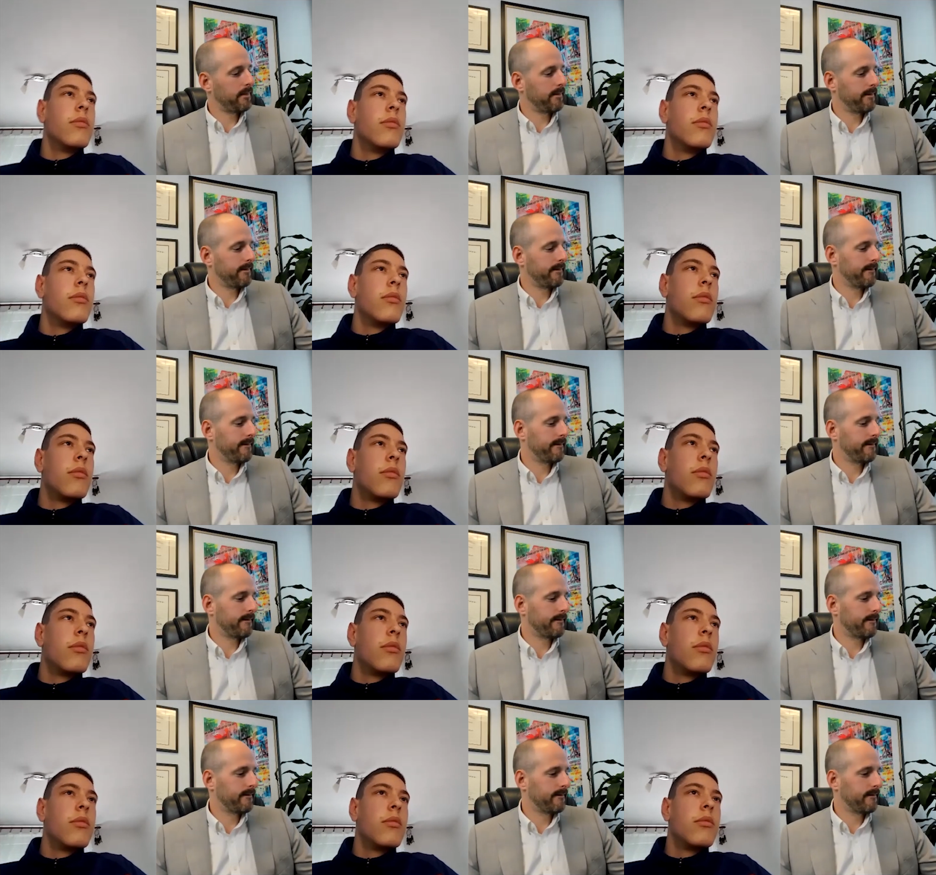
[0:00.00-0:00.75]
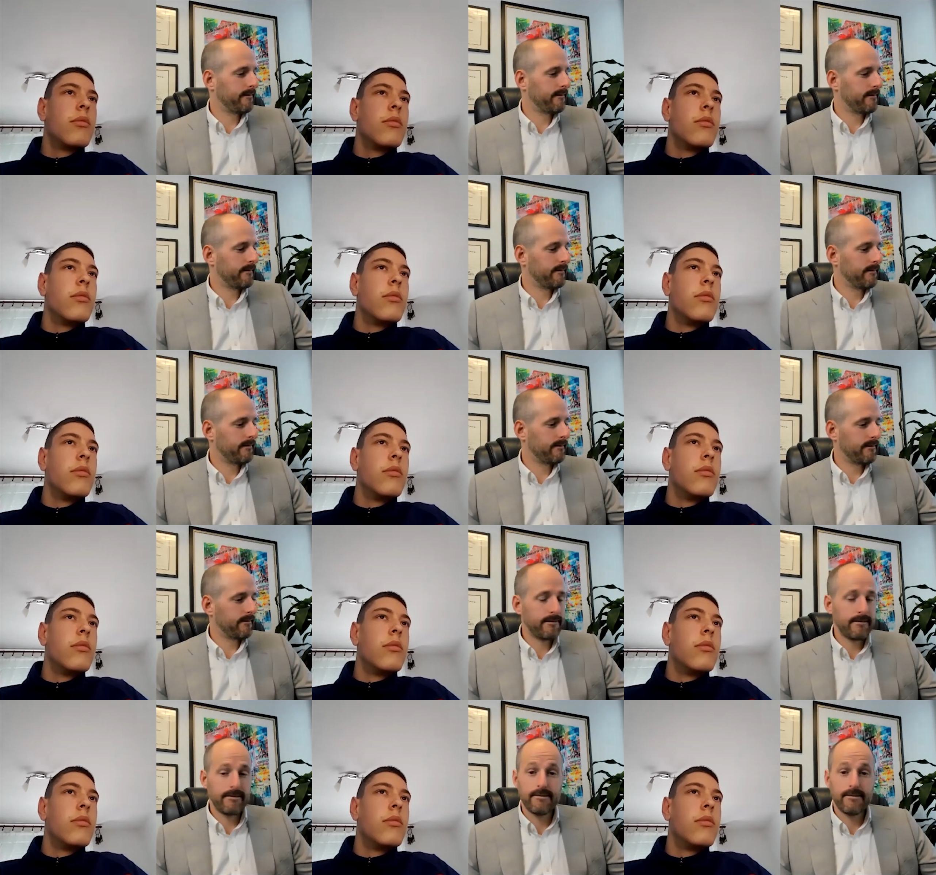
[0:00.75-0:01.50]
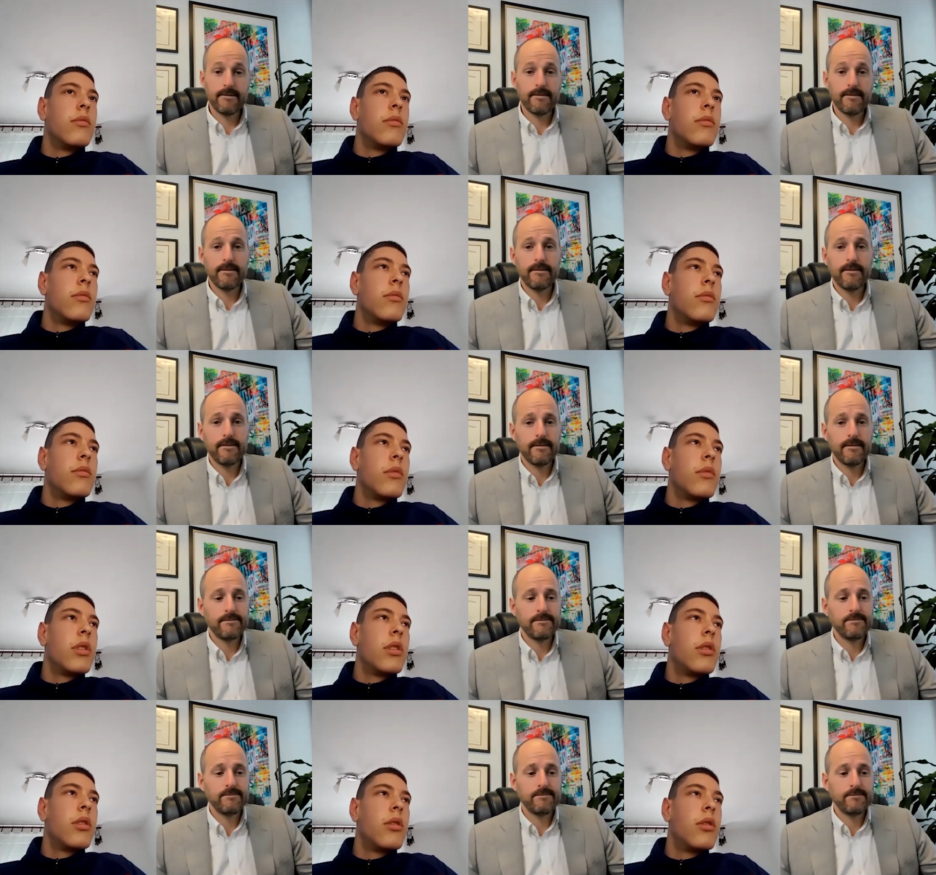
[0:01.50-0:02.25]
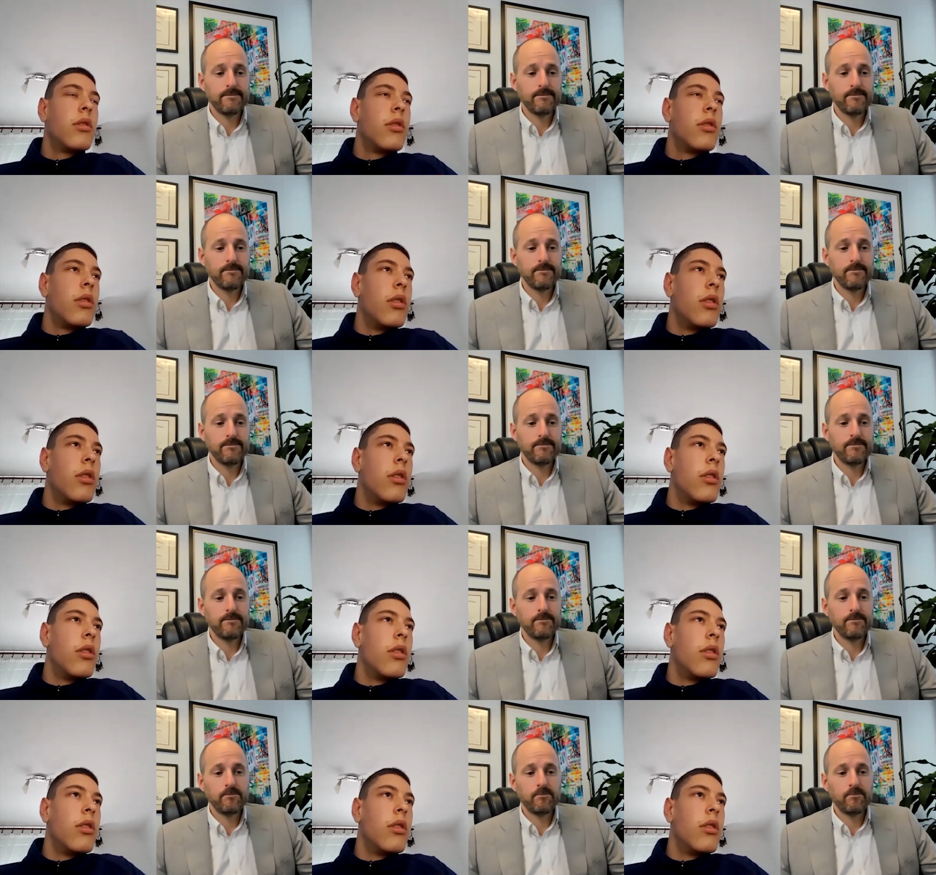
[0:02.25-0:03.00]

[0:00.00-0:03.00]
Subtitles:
[no speech]